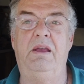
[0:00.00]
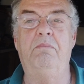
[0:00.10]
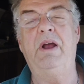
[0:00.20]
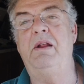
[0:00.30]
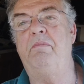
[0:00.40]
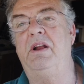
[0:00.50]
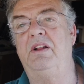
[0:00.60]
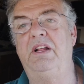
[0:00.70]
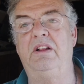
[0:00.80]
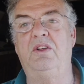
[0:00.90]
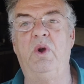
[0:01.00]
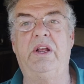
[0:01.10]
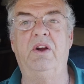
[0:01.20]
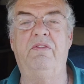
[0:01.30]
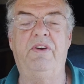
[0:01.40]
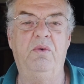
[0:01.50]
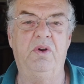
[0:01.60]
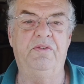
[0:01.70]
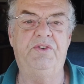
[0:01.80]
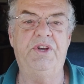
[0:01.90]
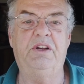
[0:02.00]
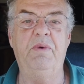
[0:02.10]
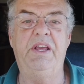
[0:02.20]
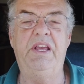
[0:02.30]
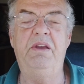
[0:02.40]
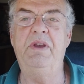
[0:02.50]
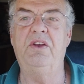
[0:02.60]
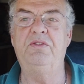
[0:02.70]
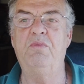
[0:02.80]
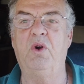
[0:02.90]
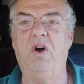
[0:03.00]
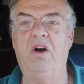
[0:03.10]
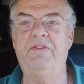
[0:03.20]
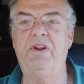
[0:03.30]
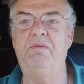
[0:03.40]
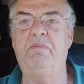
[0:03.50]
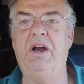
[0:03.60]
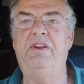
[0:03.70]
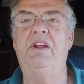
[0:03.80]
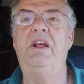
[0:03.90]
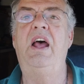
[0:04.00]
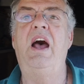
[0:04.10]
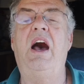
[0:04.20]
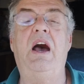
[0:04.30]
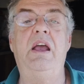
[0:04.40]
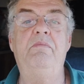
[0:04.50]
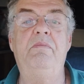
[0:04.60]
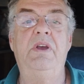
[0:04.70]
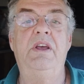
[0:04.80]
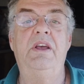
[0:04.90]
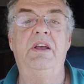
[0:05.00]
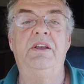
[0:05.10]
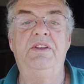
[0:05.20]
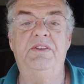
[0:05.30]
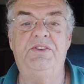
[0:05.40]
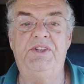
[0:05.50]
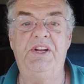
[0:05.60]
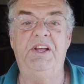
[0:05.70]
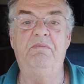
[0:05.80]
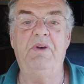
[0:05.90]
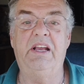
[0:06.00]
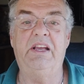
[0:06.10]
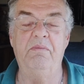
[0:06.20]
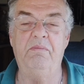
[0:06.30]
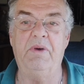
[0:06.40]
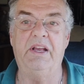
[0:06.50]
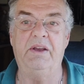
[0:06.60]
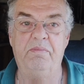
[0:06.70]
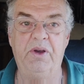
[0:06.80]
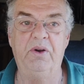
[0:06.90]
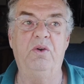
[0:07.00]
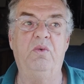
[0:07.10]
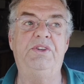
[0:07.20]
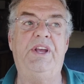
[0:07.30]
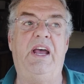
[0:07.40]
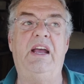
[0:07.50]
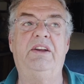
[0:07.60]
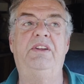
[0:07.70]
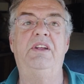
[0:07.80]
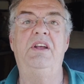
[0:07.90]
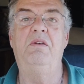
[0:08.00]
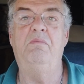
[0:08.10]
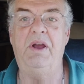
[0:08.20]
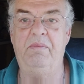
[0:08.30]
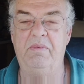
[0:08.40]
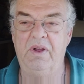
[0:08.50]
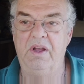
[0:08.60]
It might have been a little quicker if I would have checked my emails more often, but I'm sitting, my computer was hacked, my